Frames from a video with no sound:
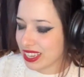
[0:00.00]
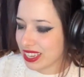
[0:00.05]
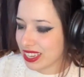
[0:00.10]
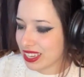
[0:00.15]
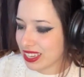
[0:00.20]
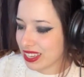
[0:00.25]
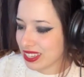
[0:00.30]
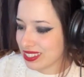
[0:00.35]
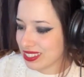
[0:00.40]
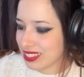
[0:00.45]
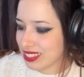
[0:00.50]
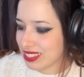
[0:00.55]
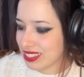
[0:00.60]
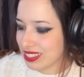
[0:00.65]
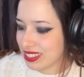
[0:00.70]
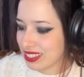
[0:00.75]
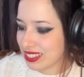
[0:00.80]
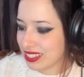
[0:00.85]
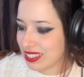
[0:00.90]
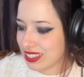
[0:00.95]

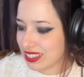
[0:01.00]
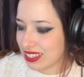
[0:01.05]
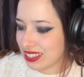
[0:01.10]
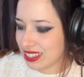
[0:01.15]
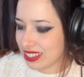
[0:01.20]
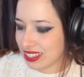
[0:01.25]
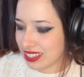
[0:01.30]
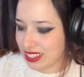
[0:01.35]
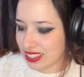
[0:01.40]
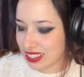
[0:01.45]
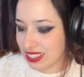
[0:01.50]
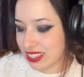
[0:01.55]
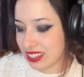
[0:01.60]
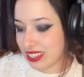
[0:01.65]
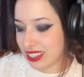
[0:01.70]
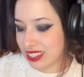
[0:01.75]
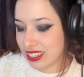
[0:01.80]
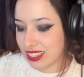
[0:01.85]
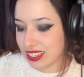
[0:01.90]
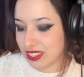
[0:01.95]
And
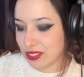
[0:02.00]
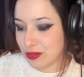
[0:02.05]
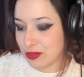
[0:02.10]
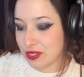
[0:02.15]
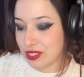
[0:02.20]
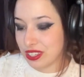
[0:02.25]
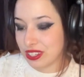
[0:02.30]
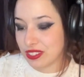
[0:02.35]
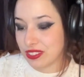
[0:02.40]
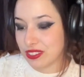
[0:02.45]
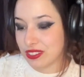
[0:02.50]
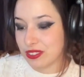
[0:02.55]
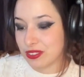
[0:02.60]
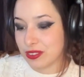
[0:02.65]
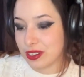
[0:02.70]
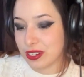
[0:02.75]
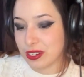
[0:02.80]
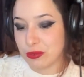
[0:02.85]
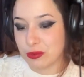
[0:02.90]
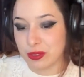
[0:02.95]
it's really just
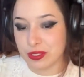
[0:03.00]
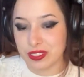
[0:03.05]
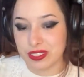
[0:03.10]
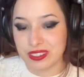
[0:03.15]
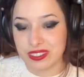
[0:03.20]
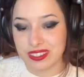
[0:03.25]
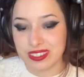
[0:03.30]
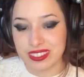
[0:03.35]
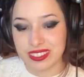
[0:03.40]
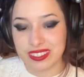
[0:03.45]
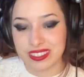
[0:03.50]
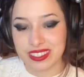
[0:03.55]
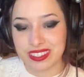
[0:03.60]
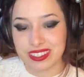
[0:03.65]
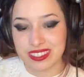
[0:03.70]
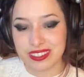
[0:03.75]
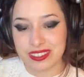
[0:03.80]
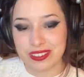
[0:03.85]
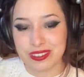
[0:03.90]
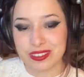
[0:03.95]
incredible to see
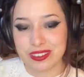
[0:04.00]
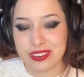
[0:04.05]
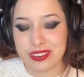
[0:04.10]
like